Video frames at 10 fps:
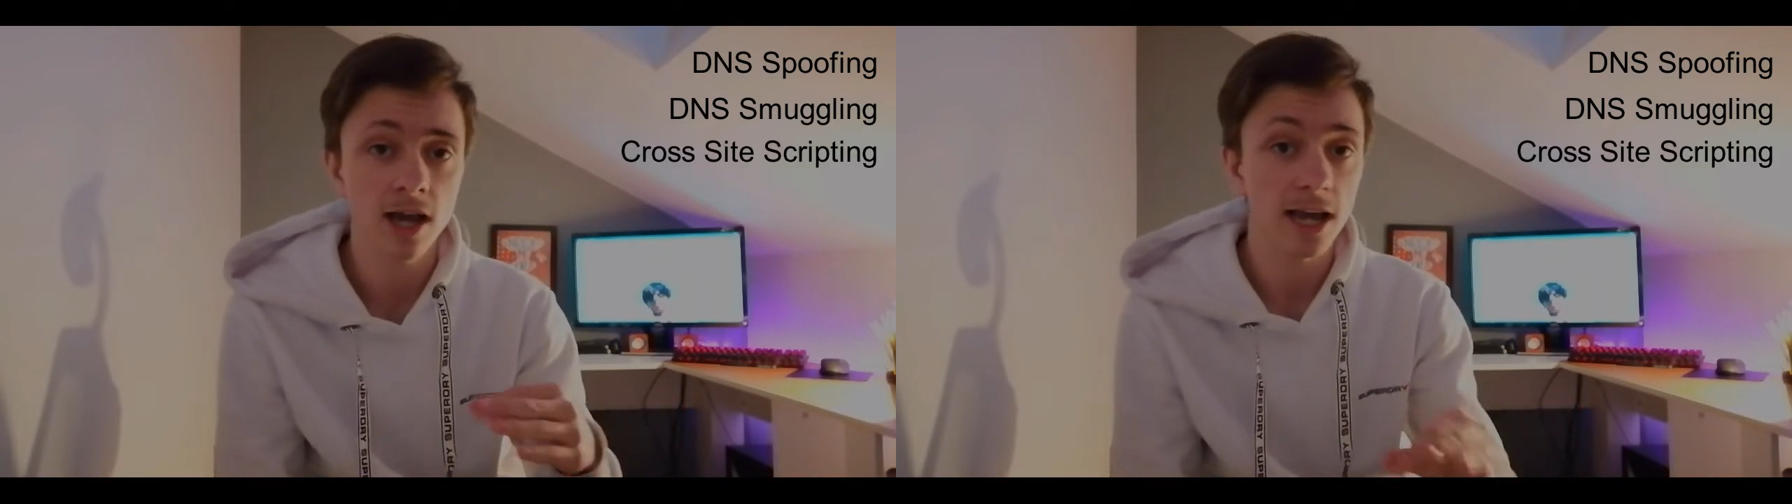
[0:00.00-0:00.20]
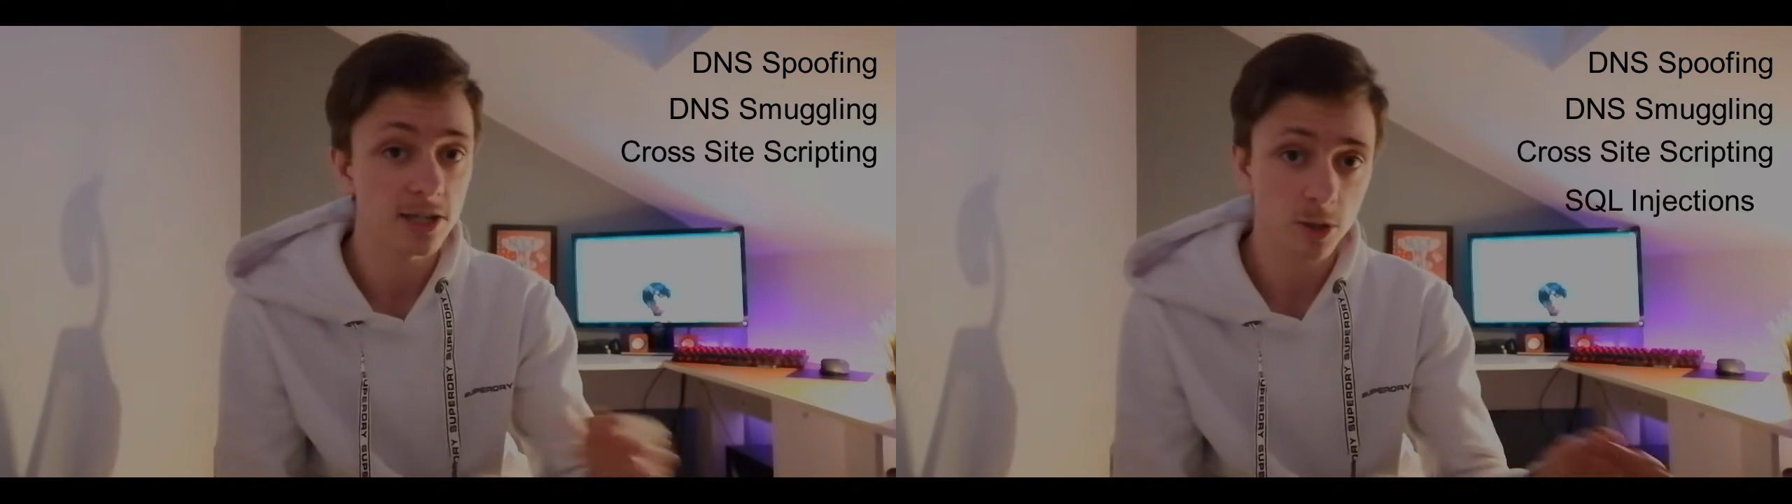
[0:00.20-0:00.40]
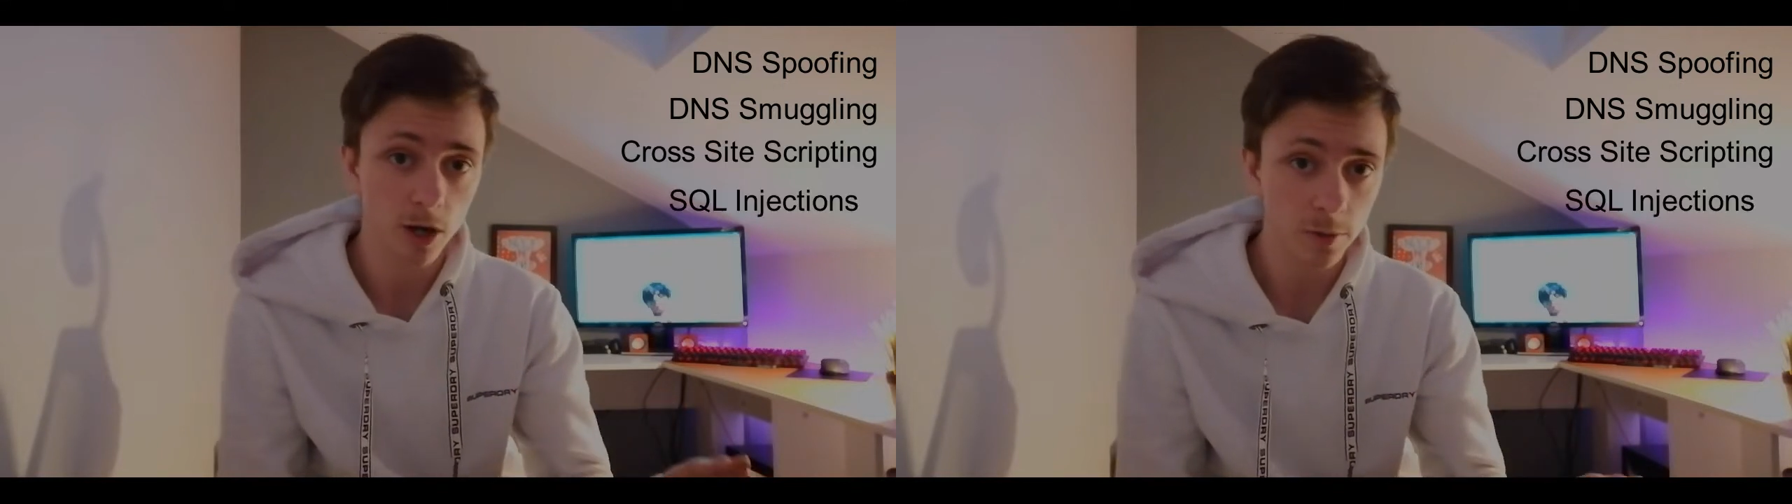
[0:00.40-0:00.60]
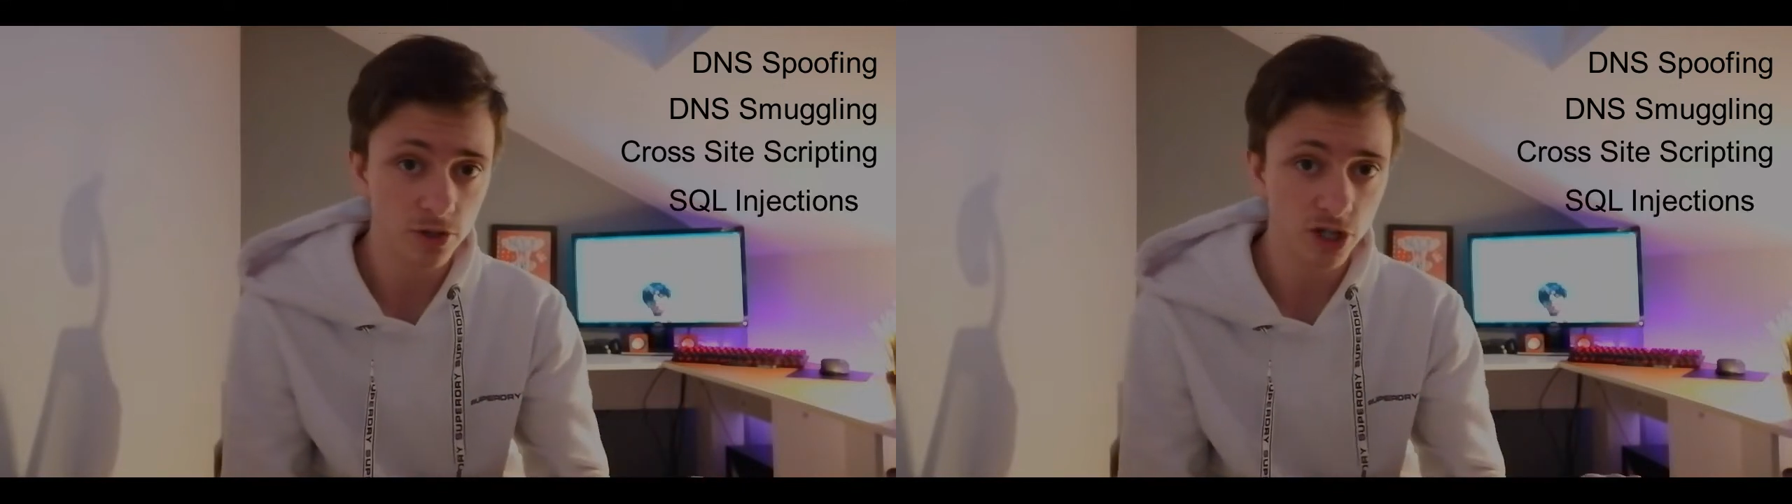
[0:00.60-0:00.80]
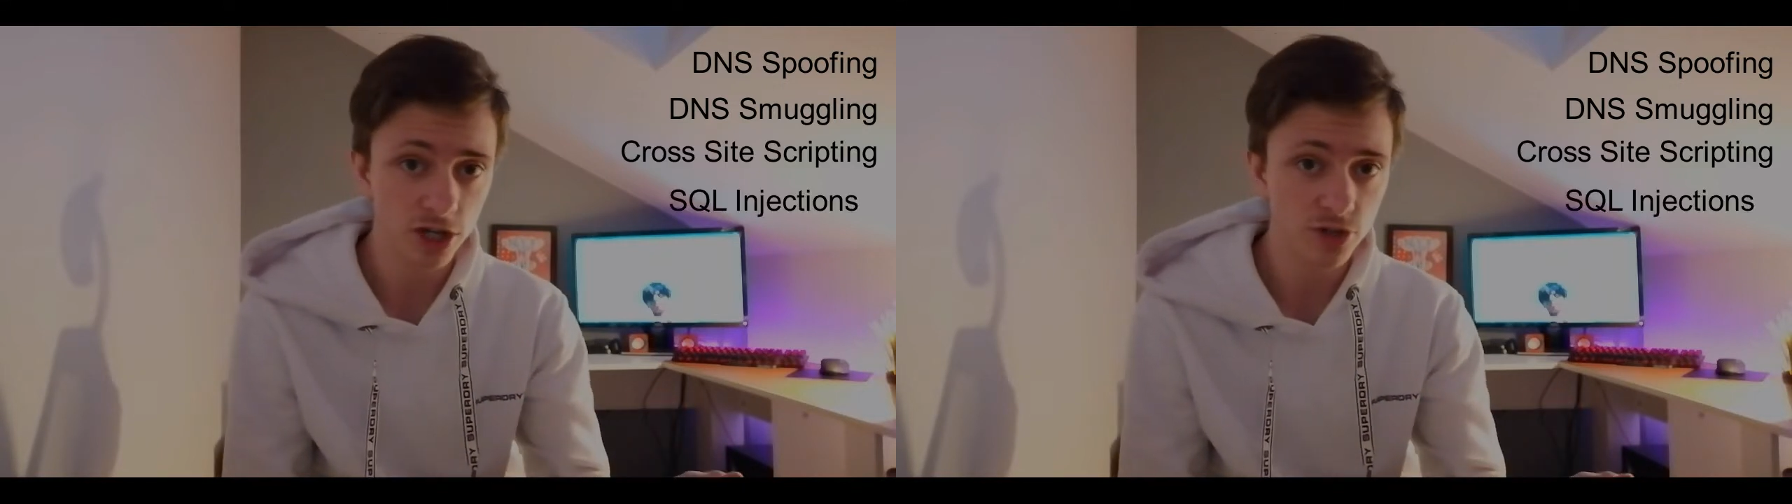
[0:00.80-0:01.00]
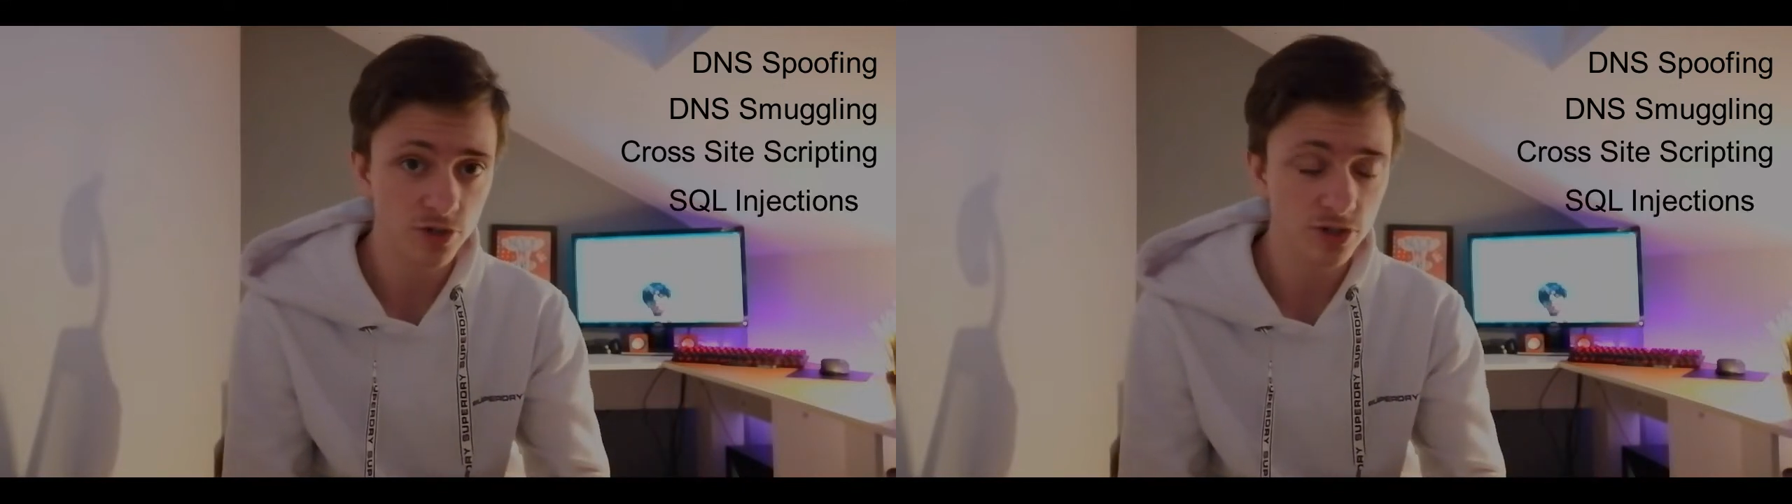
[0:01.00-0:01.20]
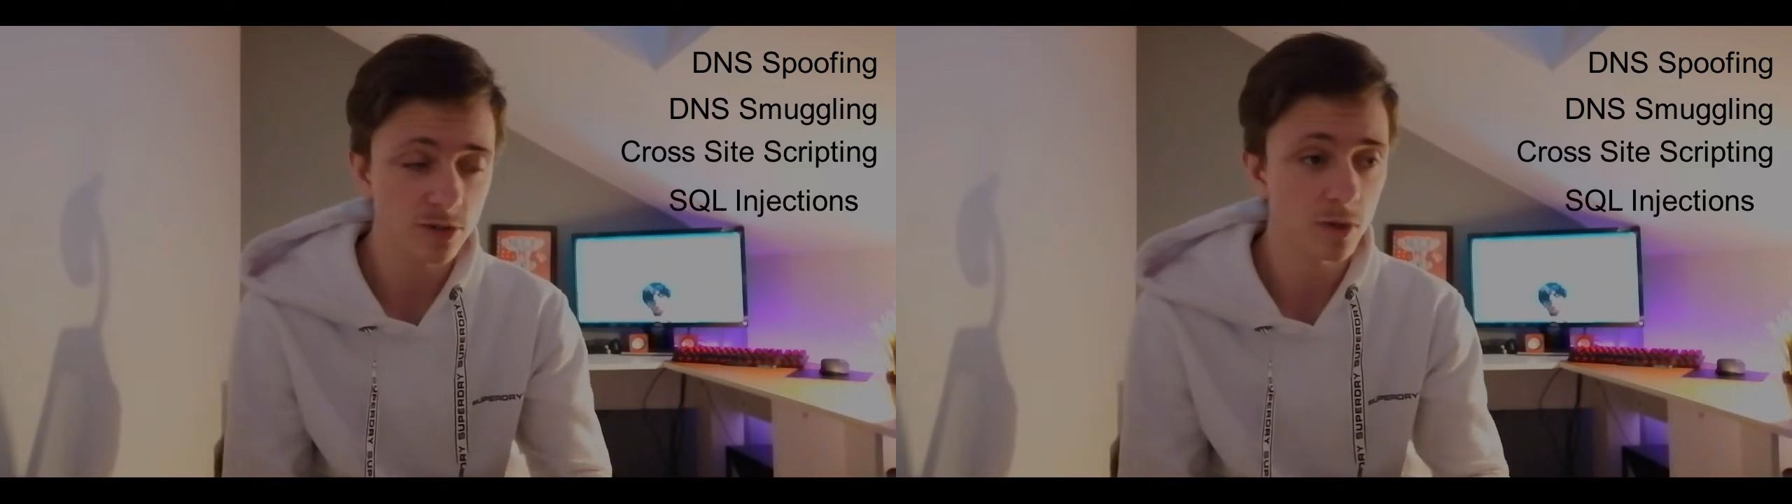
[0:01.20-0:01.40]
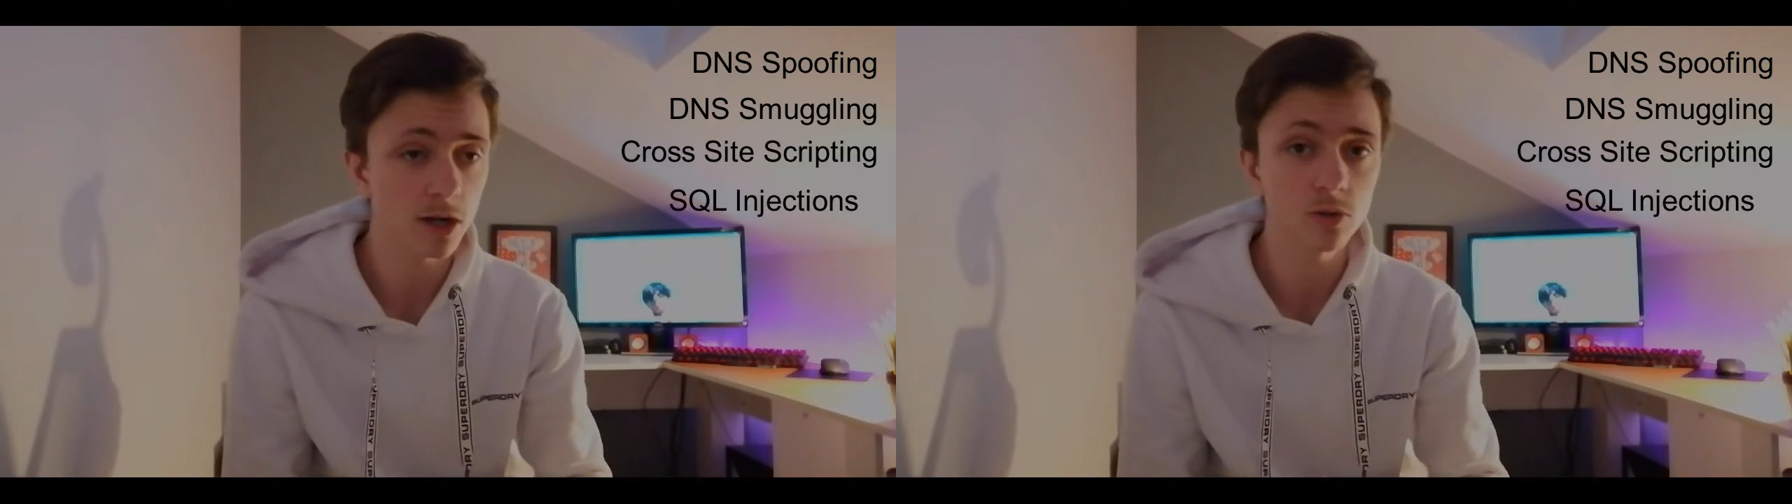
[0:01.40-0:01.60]
SQL injections as
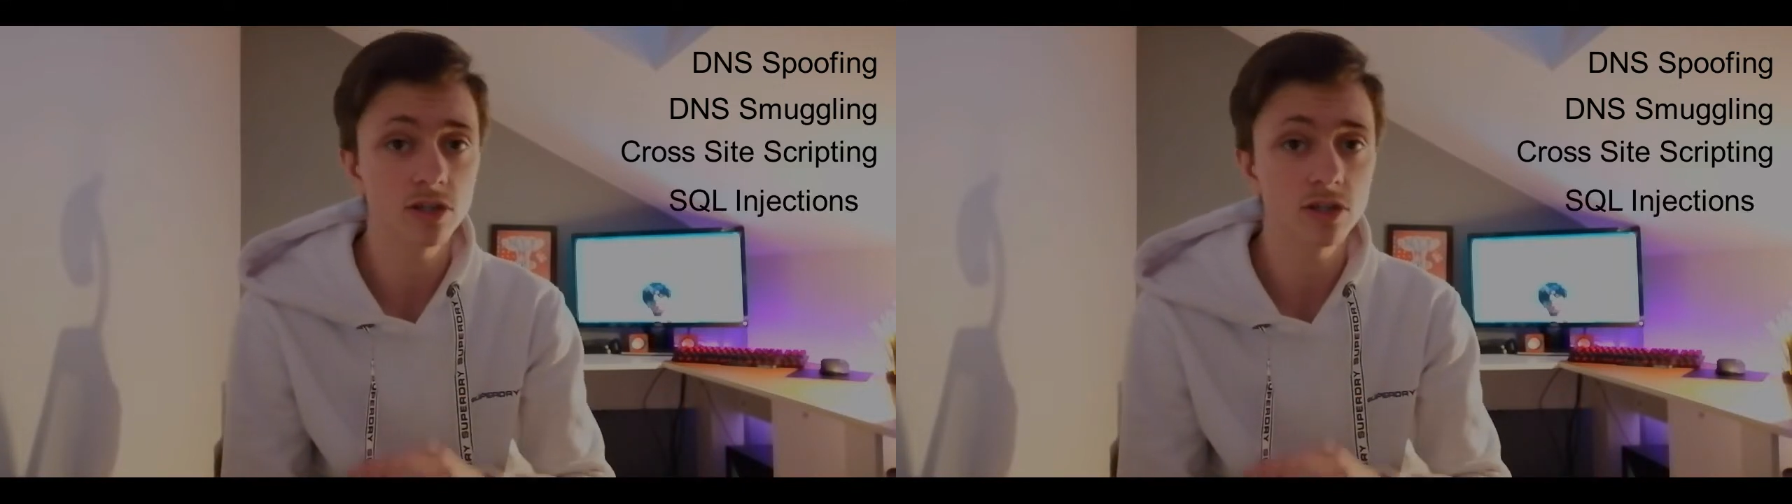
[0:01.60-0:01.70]
well.